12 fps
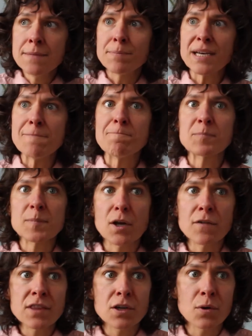But
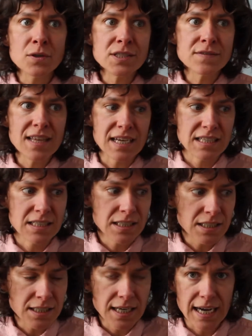over the course of that
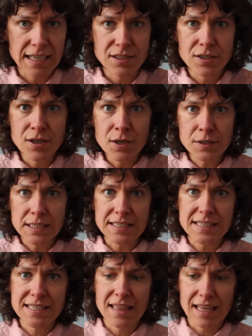year, I
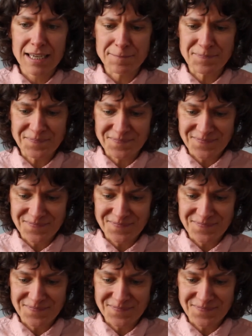noticed that